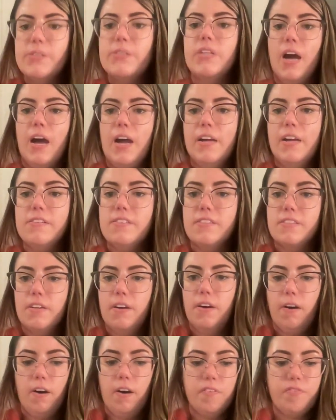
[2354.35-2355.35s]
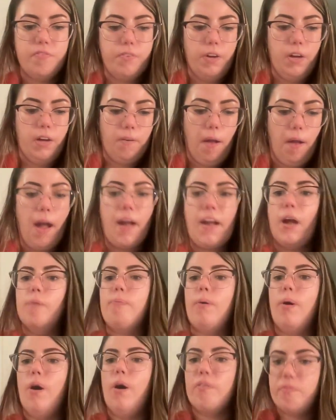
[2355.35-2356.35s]
size of a
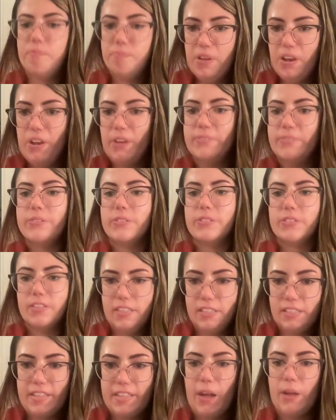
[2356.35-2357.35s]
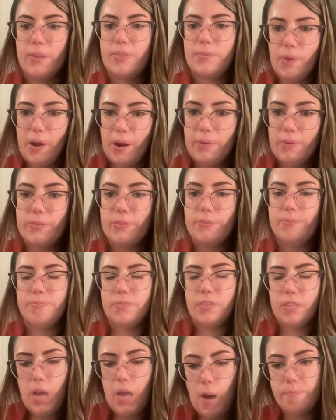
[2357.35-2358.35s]
couple of millions in that round.
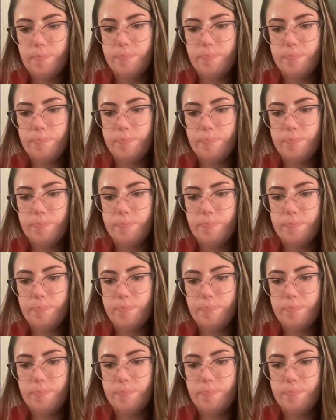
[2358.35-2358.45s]
Yeah.